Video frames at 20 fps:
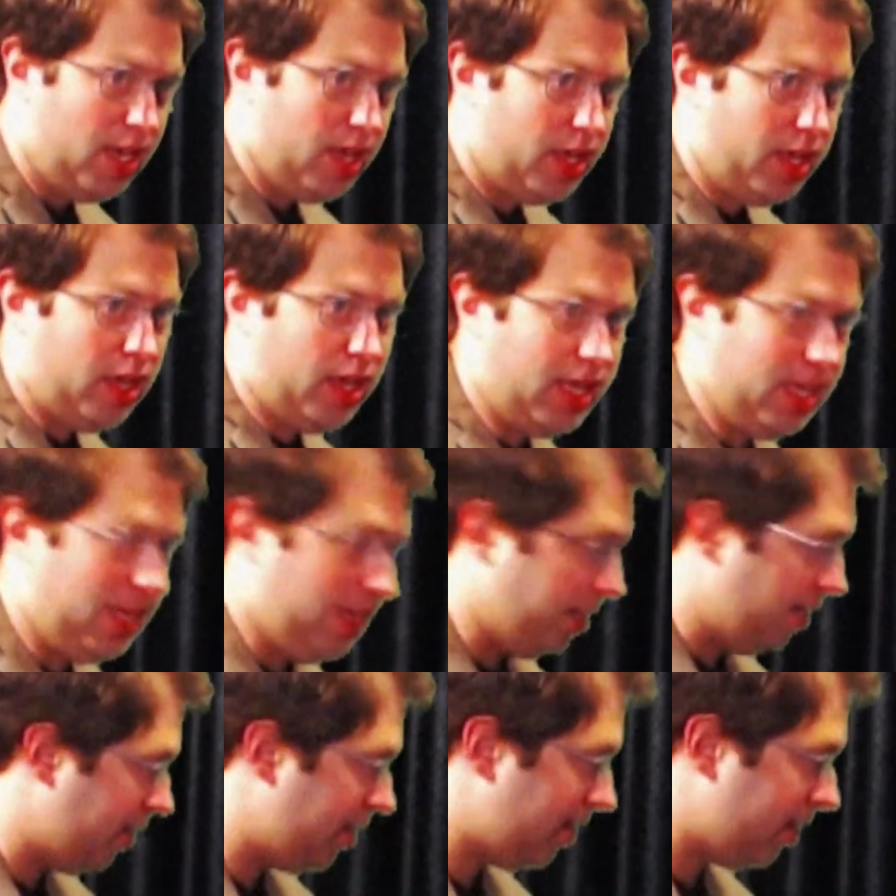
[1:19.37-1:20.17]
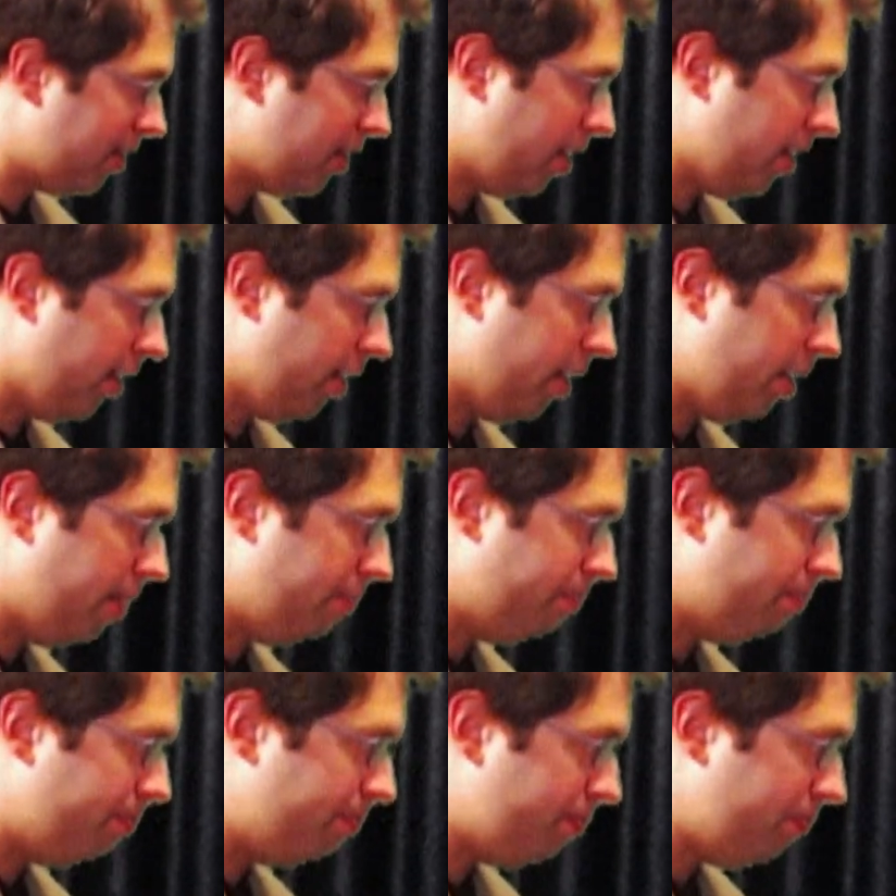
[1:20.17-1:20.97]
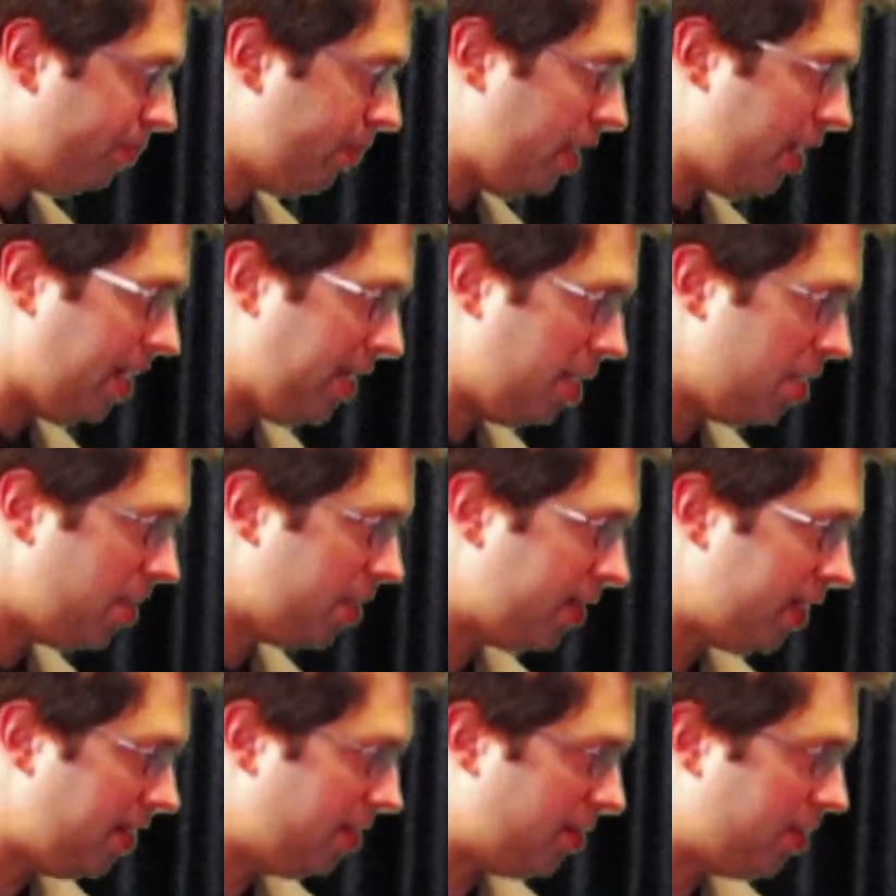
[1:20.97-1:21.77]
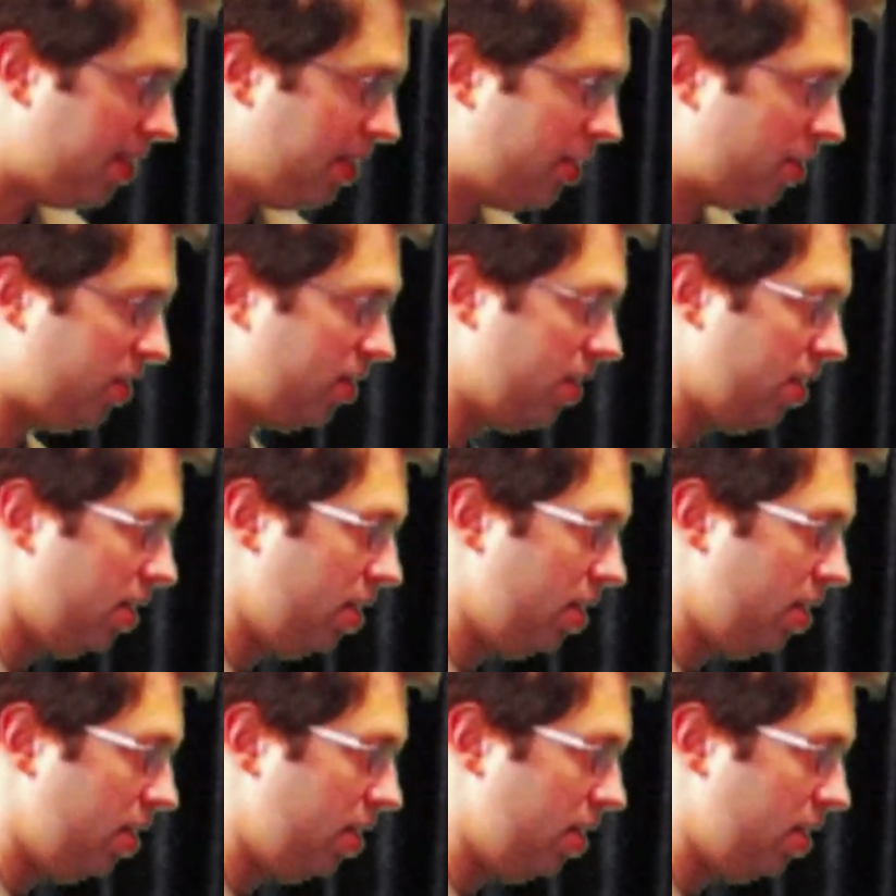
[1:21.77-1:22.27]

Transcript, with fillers: is um, is is this